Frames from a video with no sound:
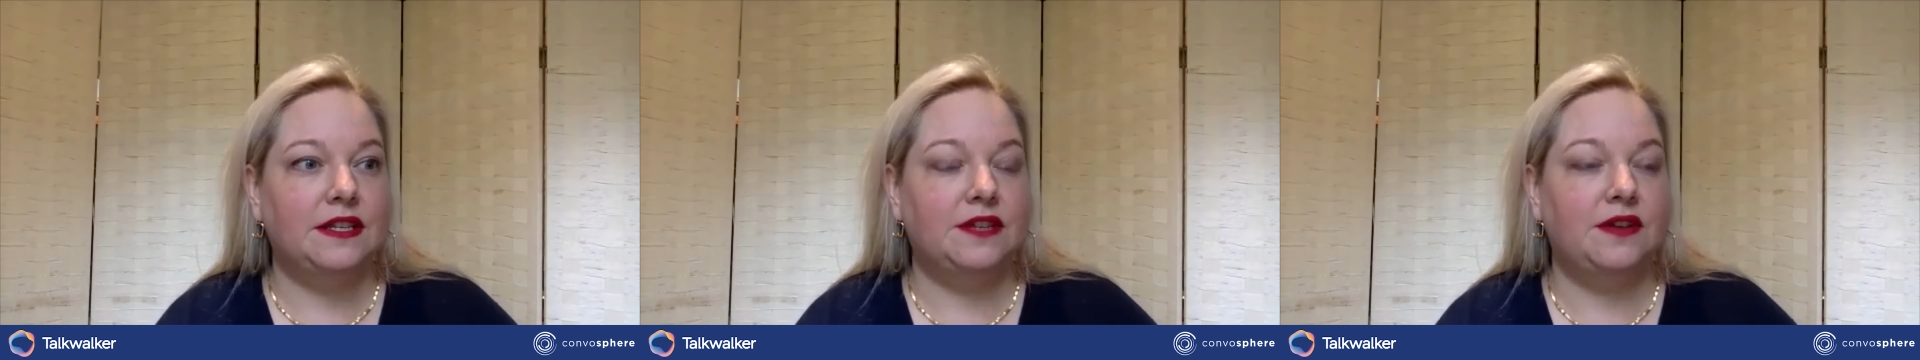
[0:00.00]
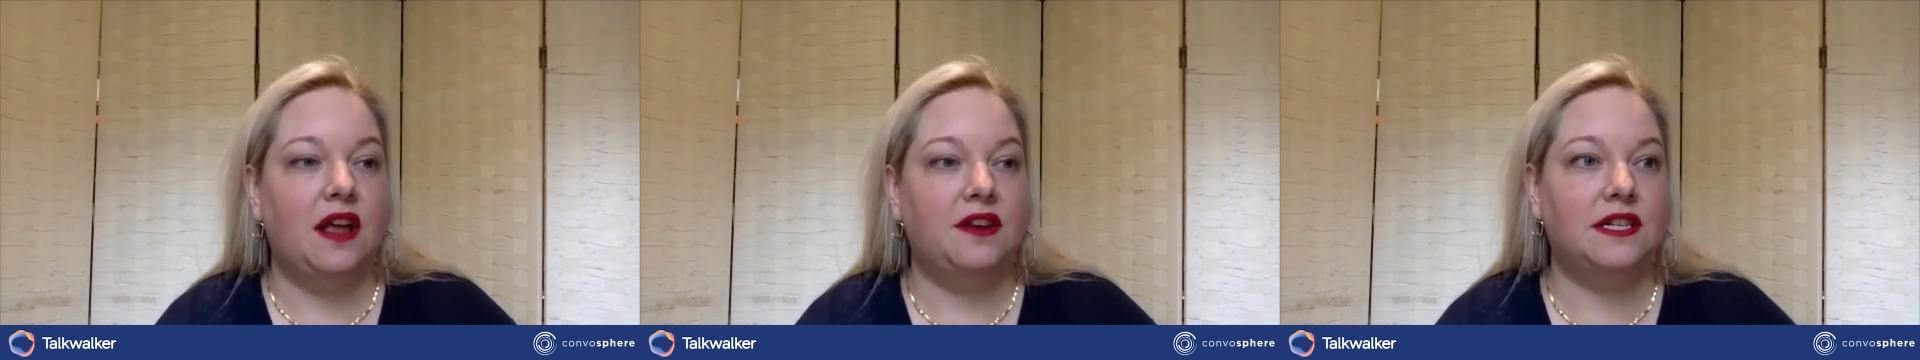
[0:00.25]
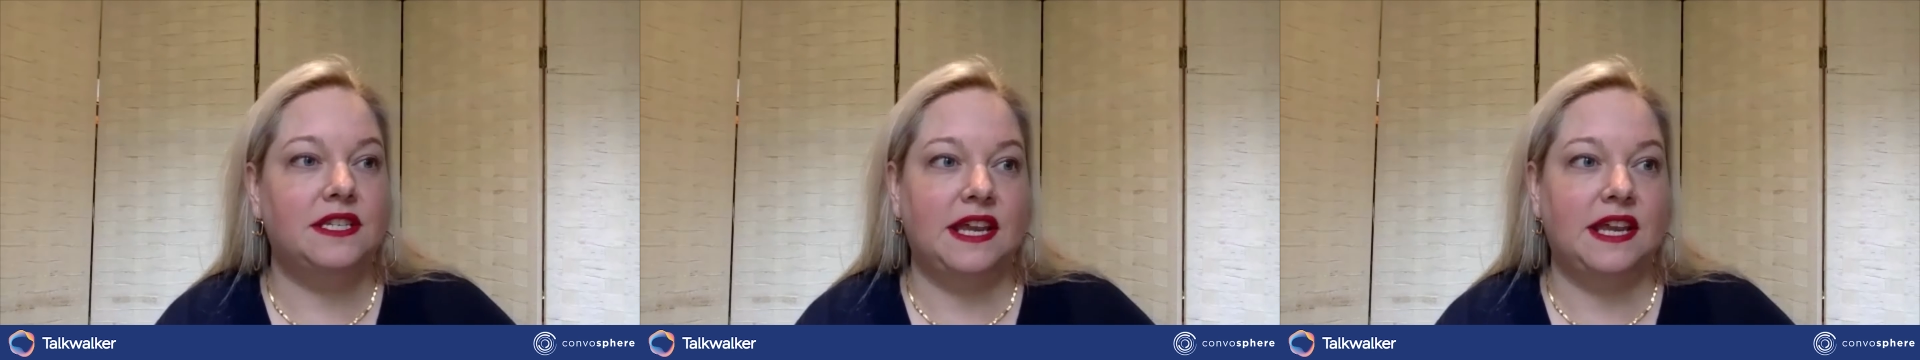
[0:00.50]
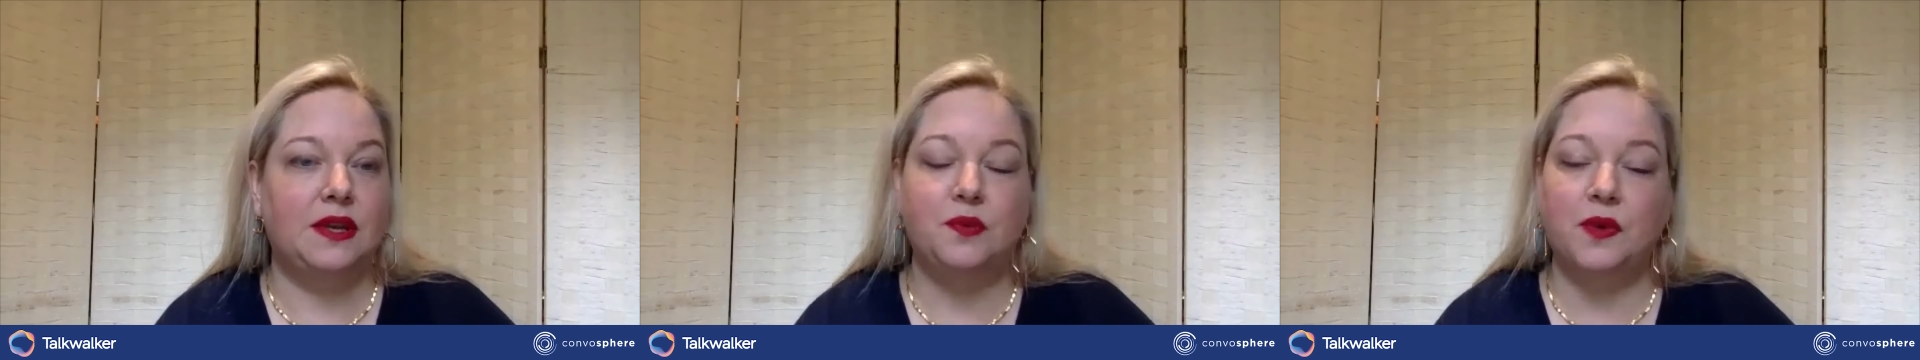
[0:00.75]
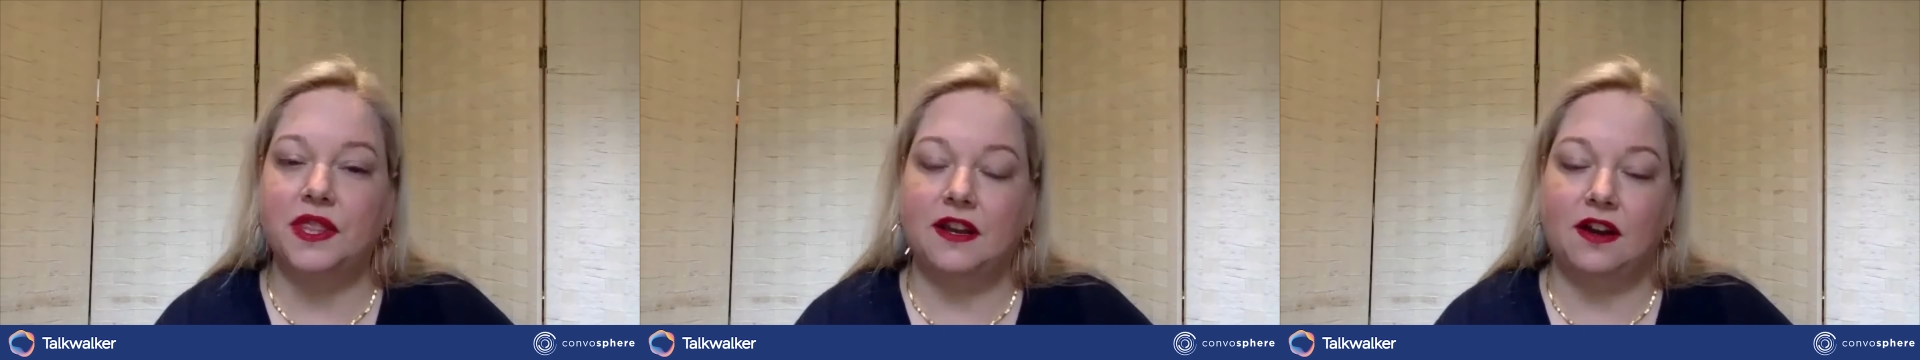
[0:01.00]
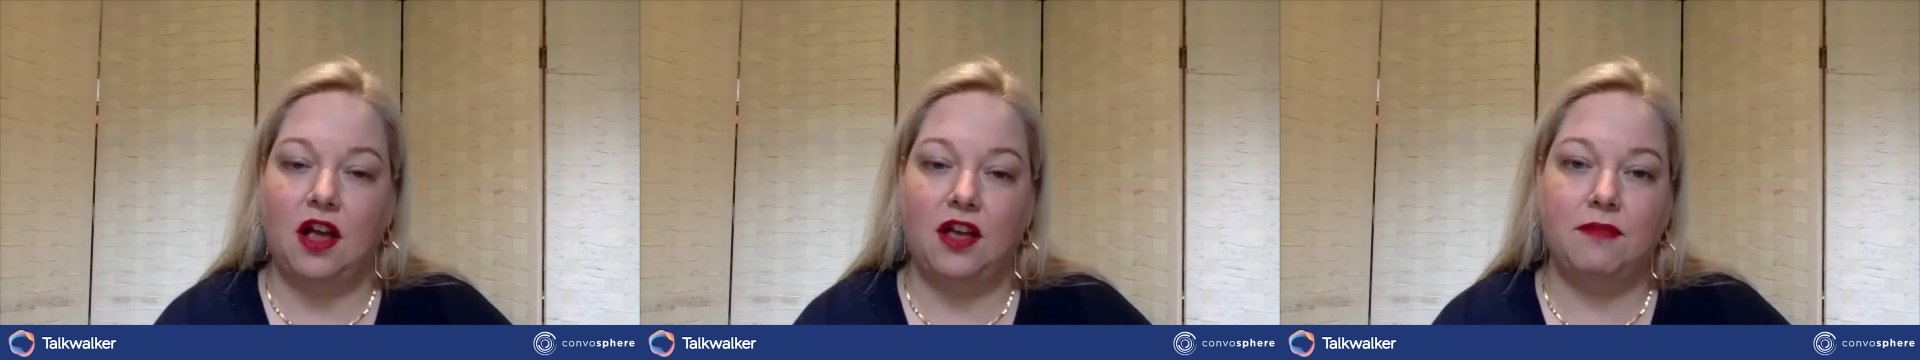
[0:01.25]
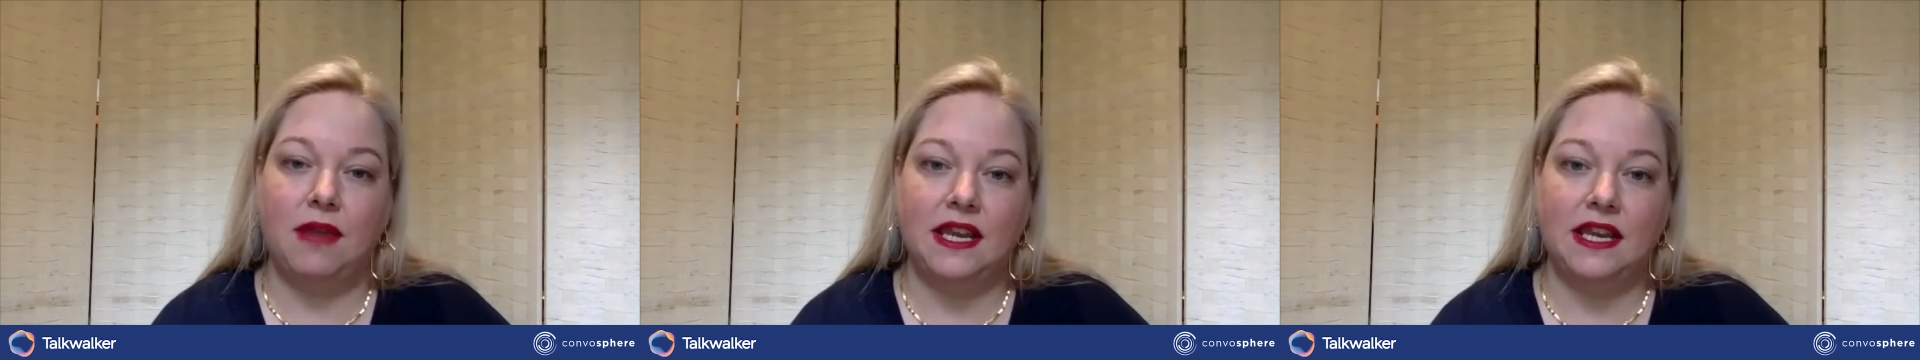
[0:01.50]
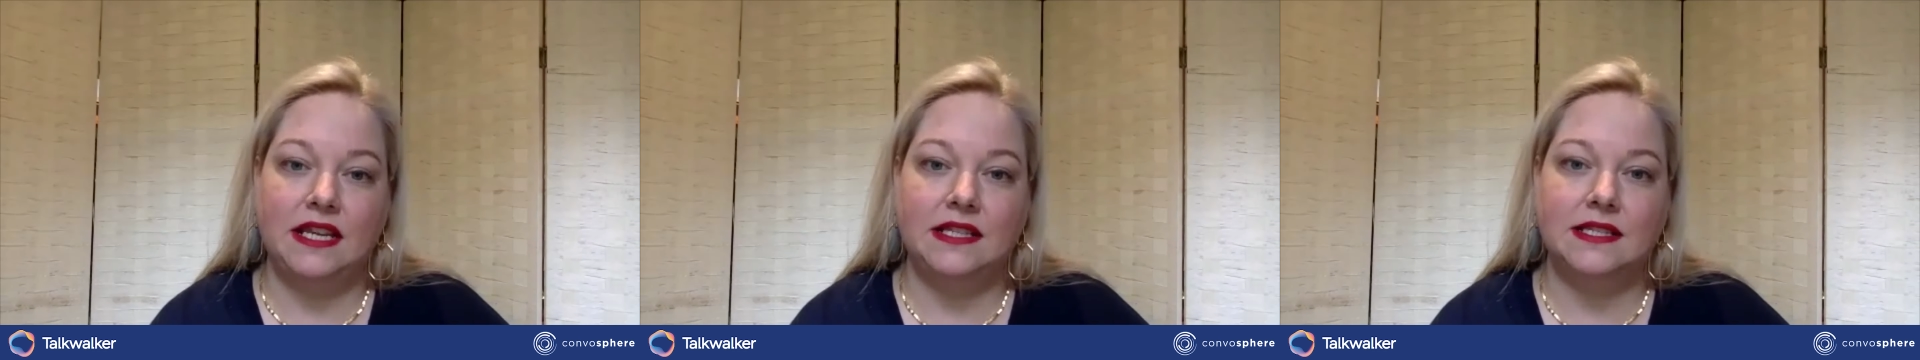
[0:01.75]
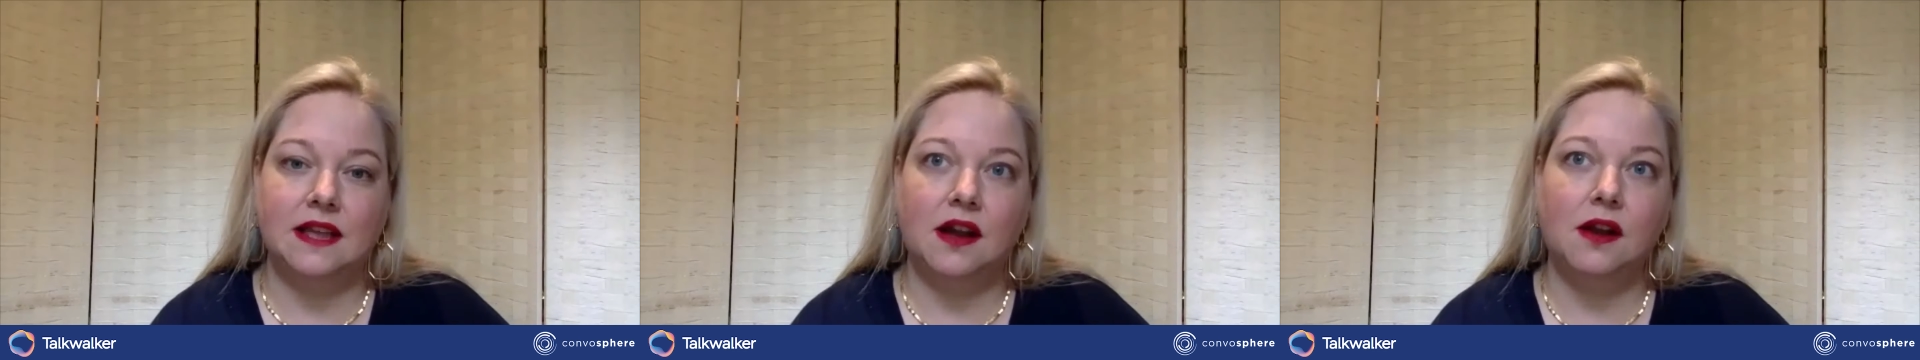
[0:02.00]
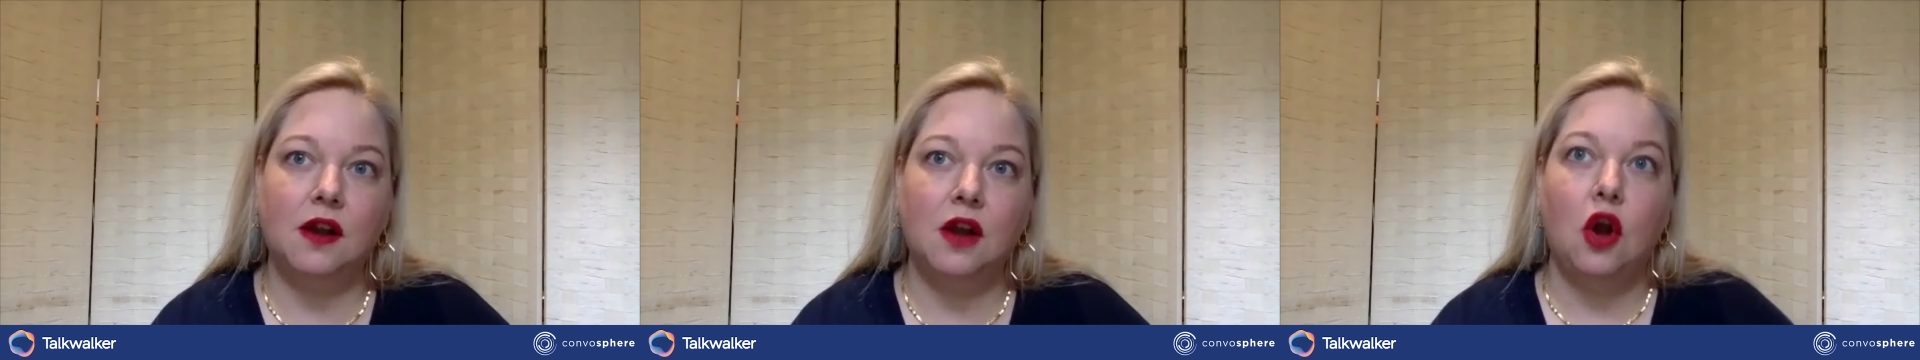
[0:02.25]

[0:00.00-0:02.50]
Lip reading: to understand what their unmet needs are,